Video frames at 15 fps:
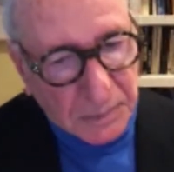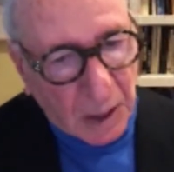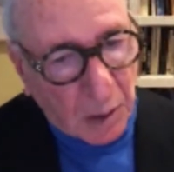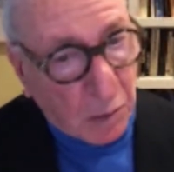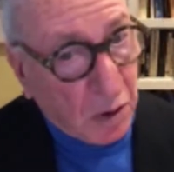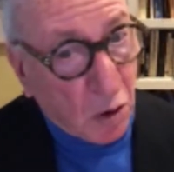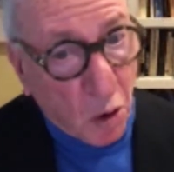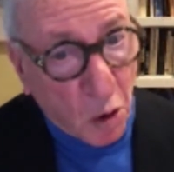And
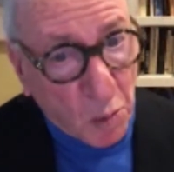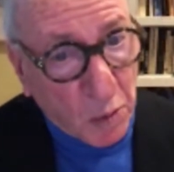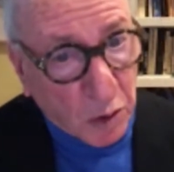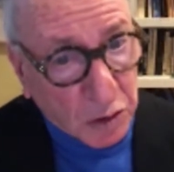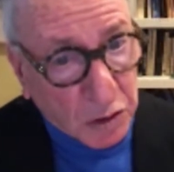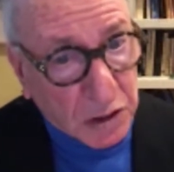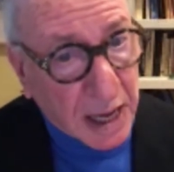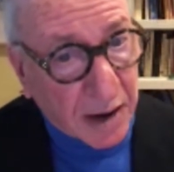we're
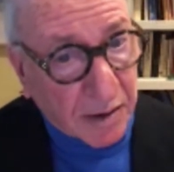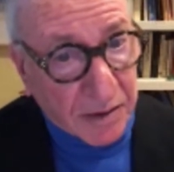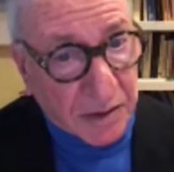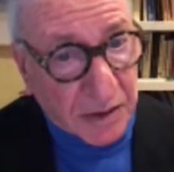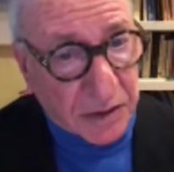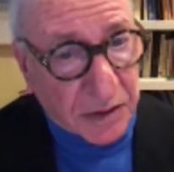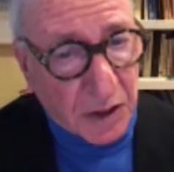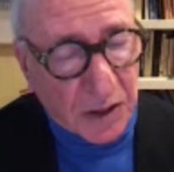almost there at
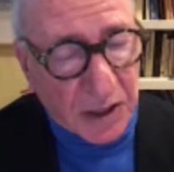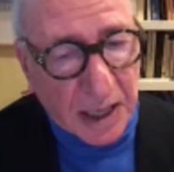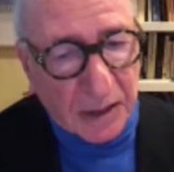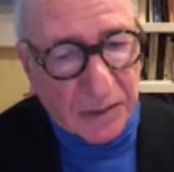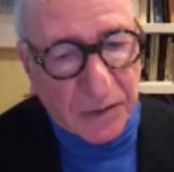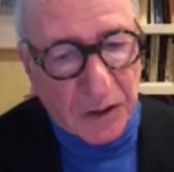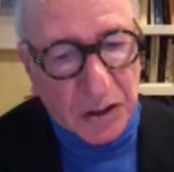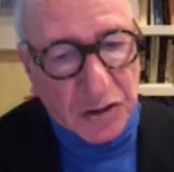the third
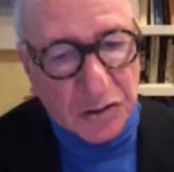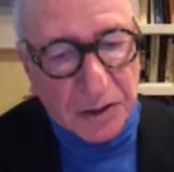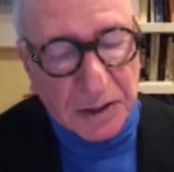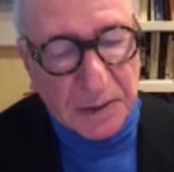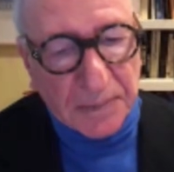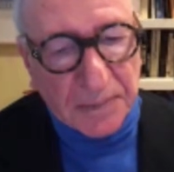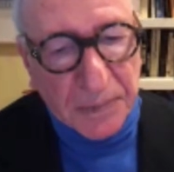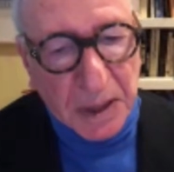
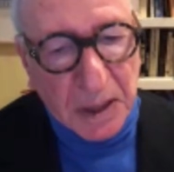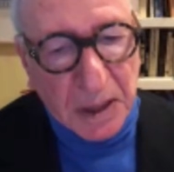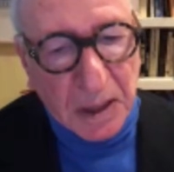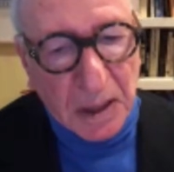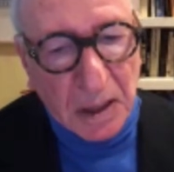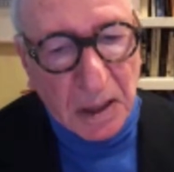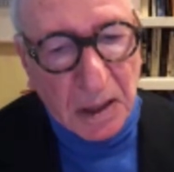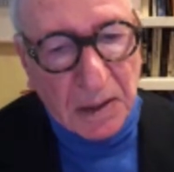anniversary
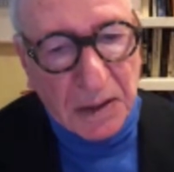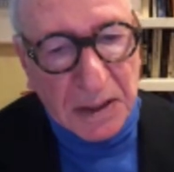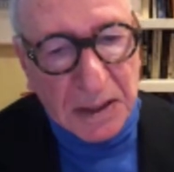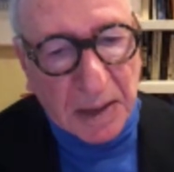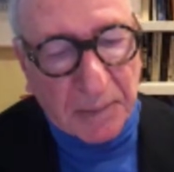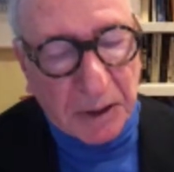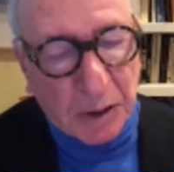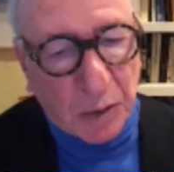this
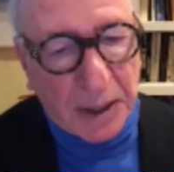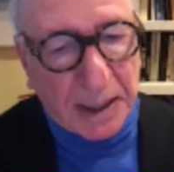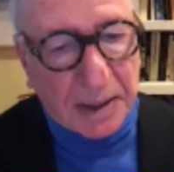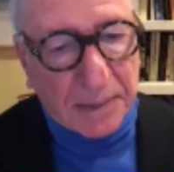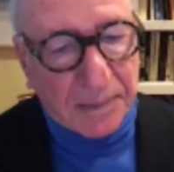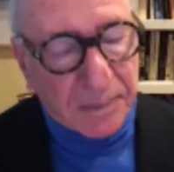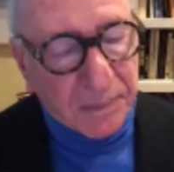coming week.